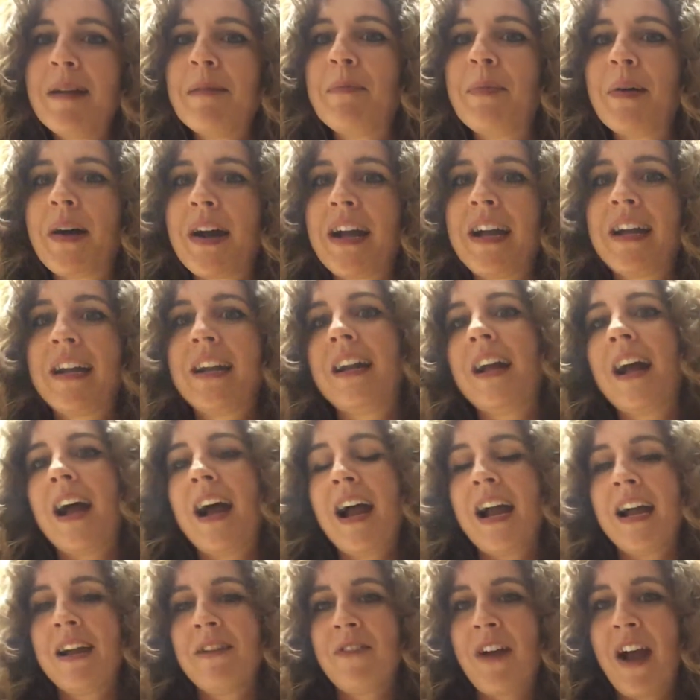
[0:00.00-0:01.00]
But
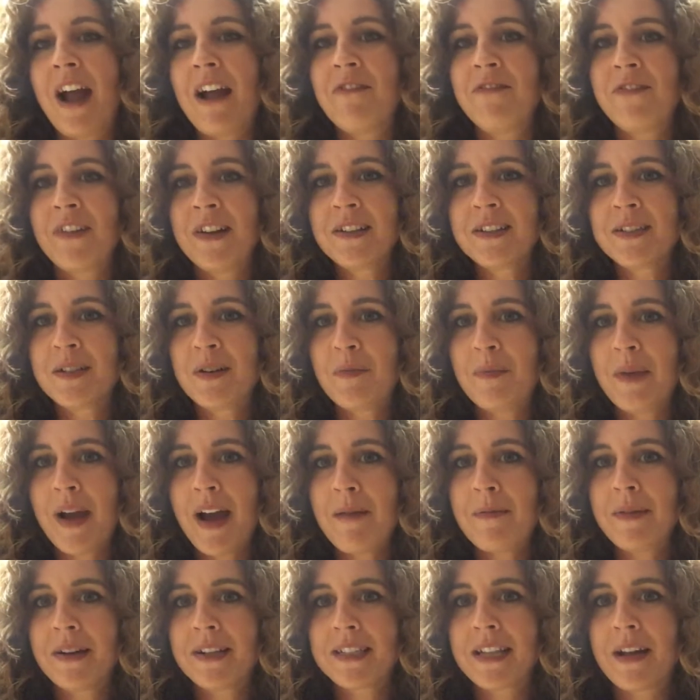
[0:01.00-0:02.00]
I felt so
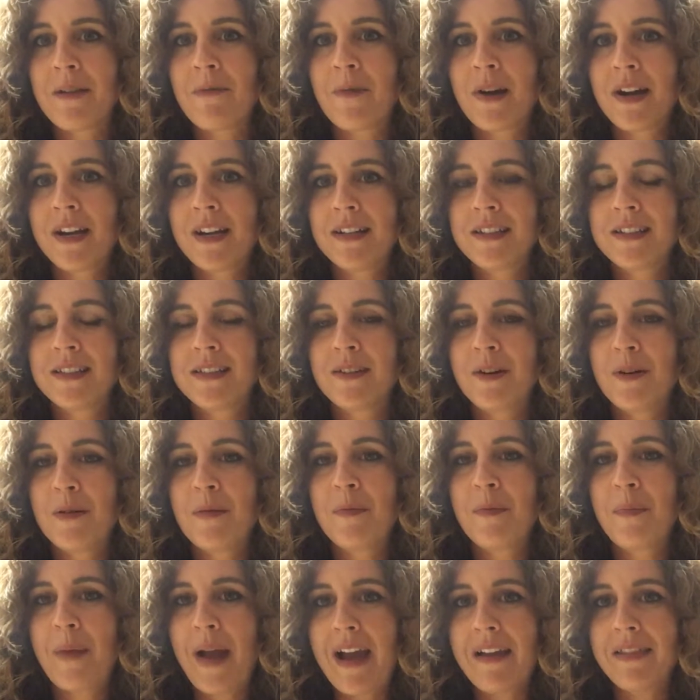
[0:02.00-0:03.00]
bad because I wanted
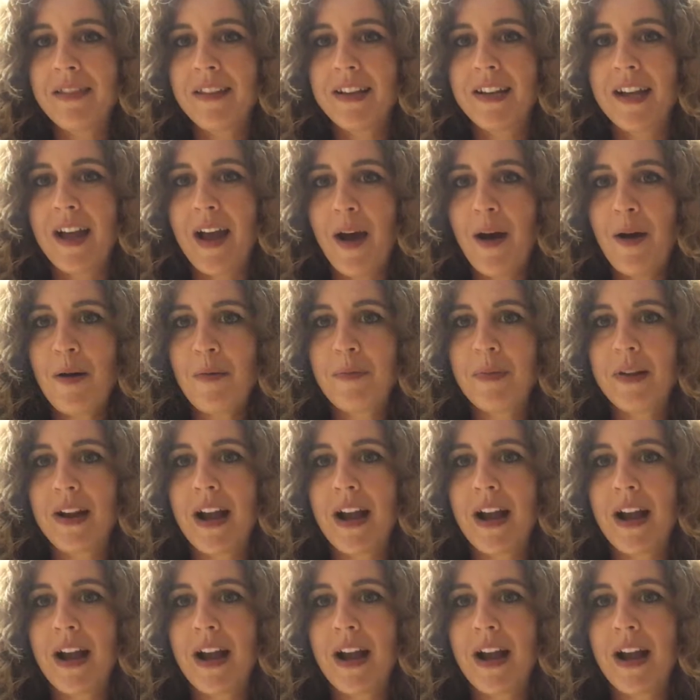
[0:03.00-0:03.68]
so badly to help,